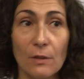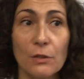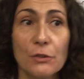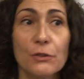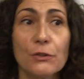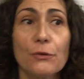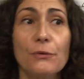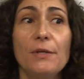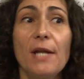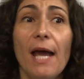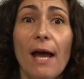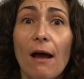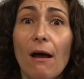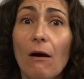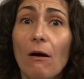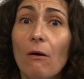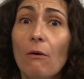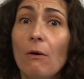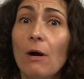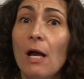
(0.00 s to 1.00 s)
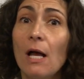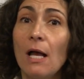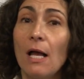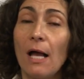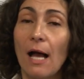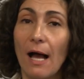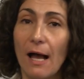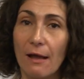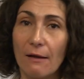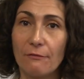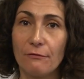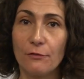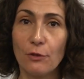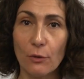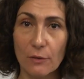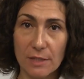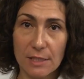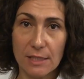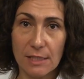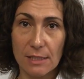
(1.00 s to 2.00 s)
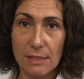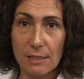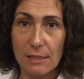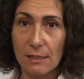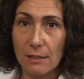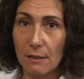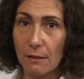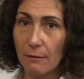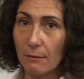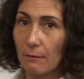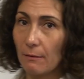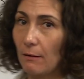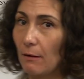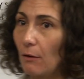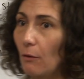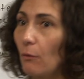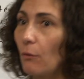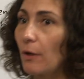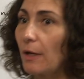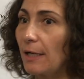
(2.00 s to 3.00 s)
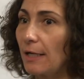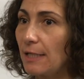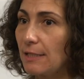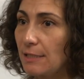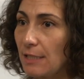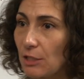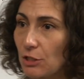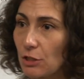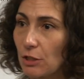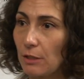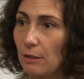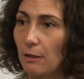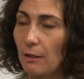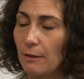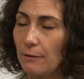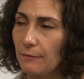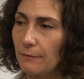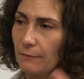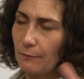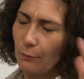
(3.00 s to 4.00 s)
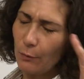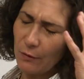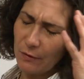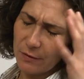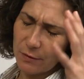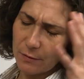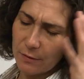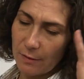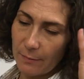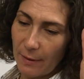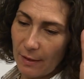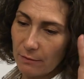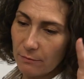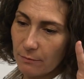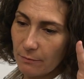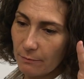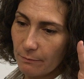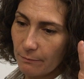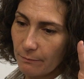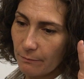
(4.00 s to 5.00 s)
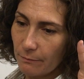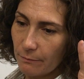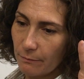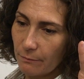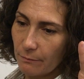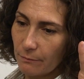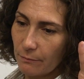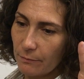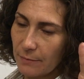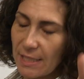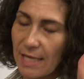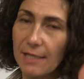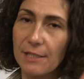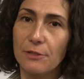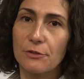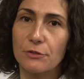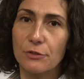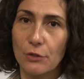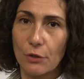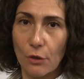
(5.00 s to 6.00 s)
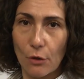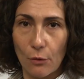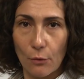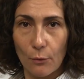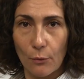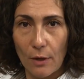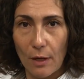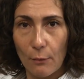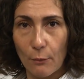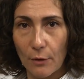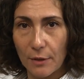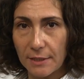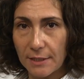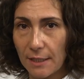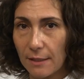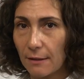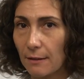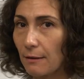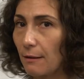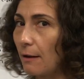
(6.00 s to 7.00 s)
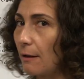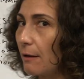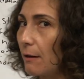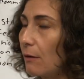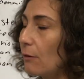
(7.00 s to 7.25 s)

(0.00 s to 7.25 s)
So now I've noticed this in an organization. This was about 10 years ago where I worked at an